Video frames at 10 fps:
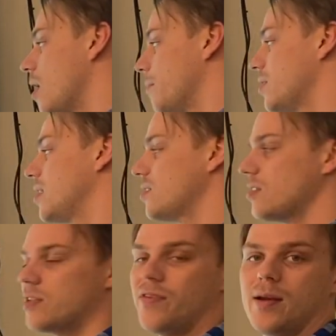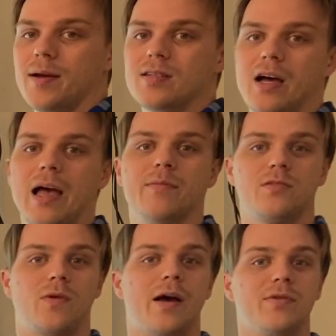But distance divided by time is
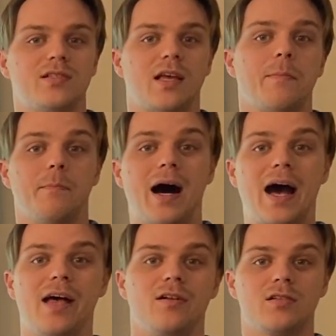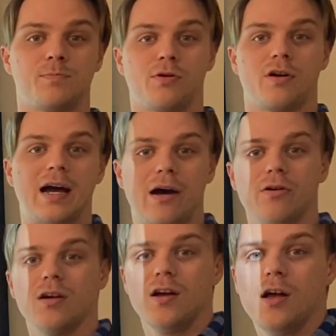why we say miles per
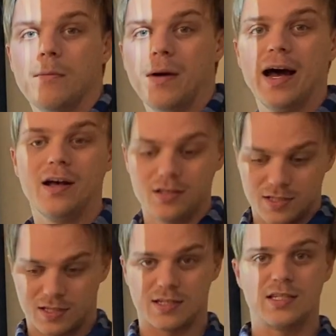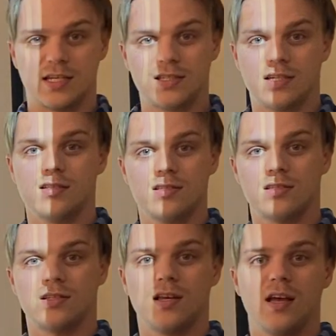hour. Miles is a
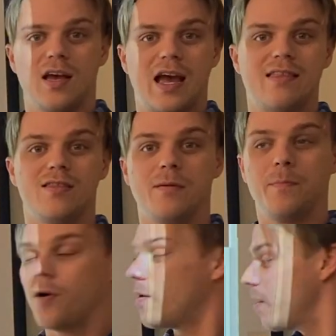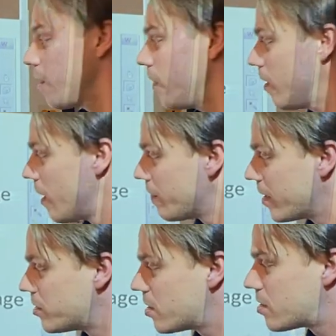distance, and then the per
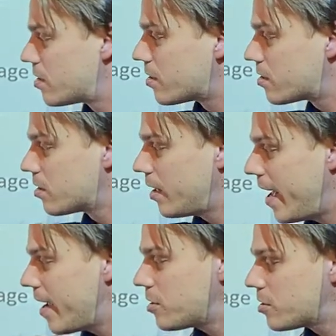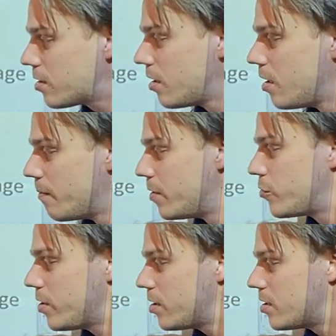is just the slash
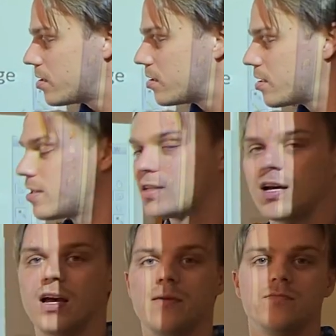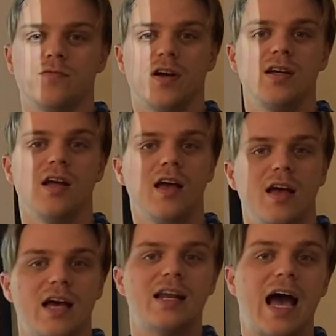between the distance and the time, right?
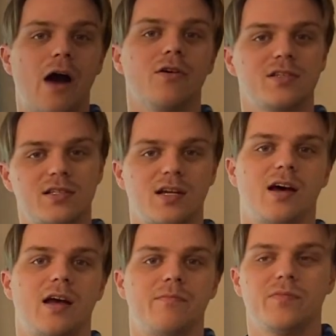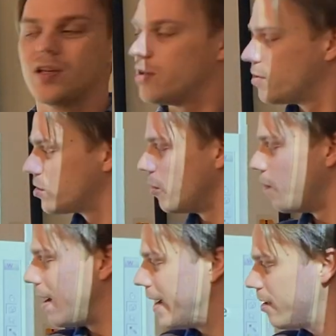And hours is time. So
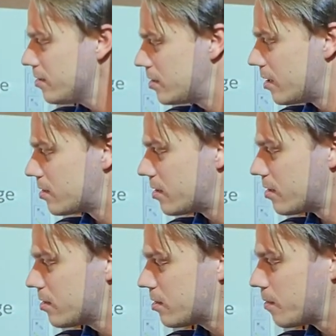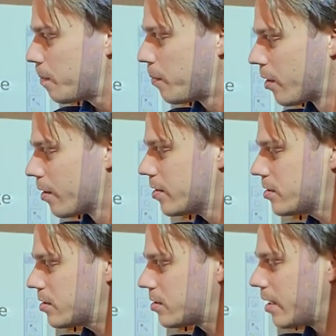miles, distance, per is
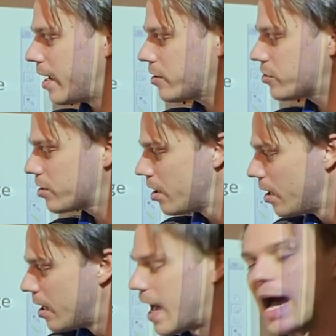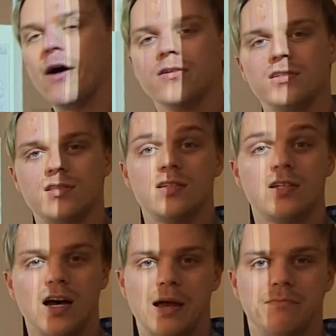the slash, hours is the
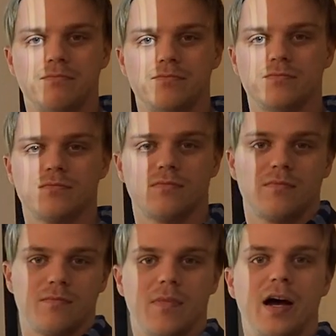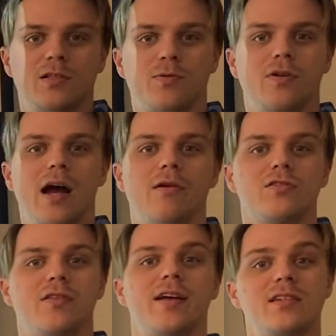time. Miles per hour.
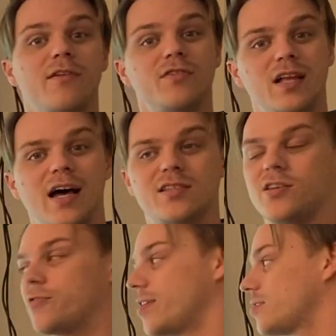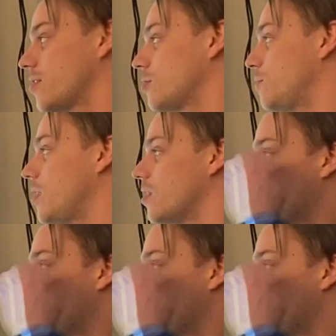So that's our velocity, or that's our speed.